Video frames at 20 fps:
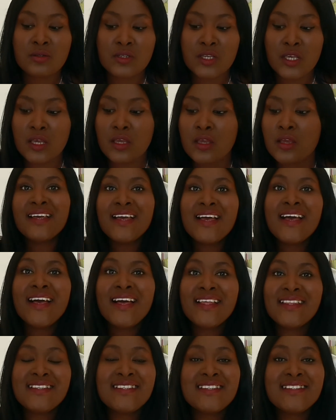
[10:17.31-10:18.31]
Okay,
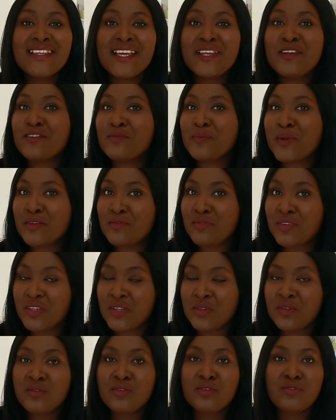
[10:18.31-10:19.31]
this is the end of my
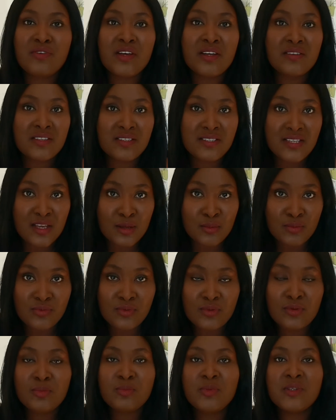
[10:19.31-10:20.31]
video. If you found it
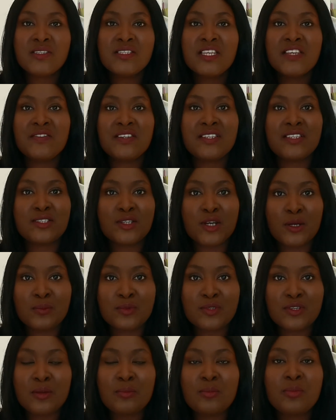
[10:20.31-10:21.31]
helpful, please give it a
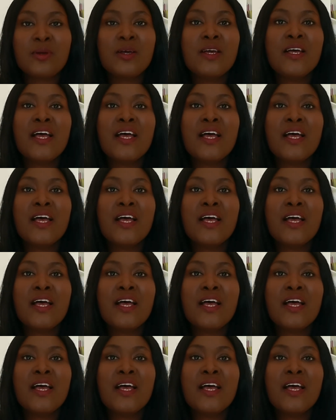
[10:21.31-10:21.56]
thumbs up.